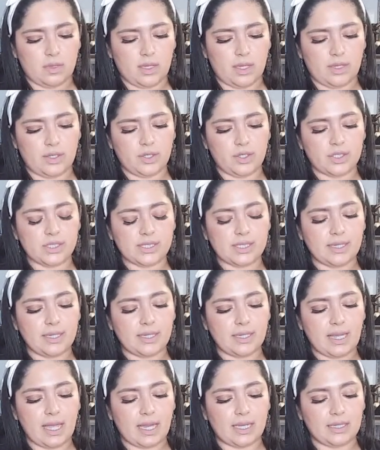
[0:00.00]
And you're just
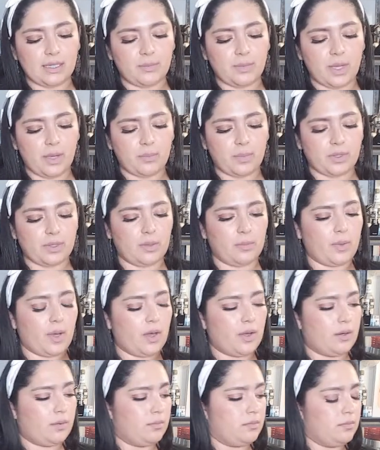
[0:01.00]
gonna line them up on the
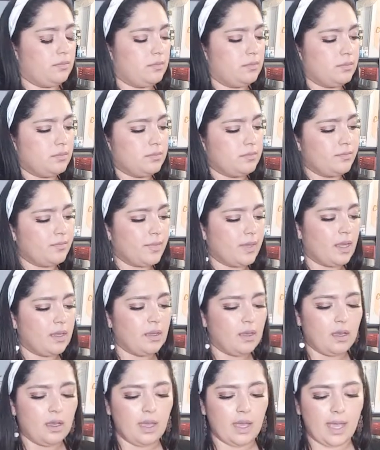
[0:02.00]
bottom.
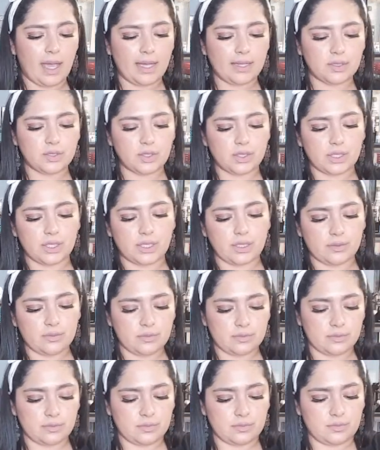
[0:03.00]
Actually,
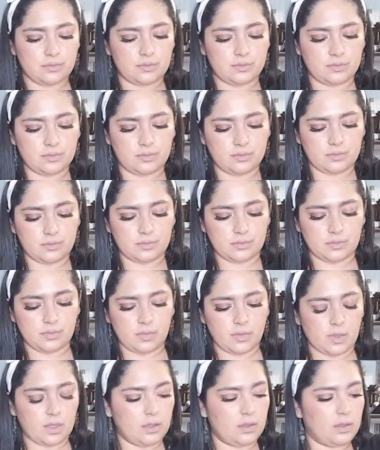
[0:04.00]

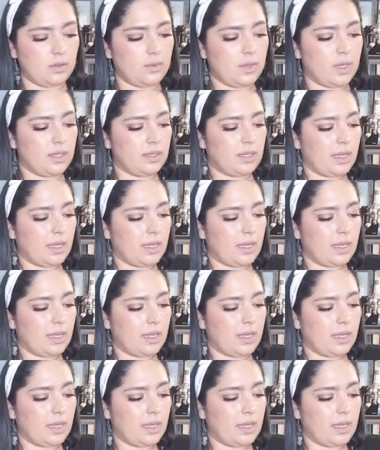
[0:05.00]
you know what?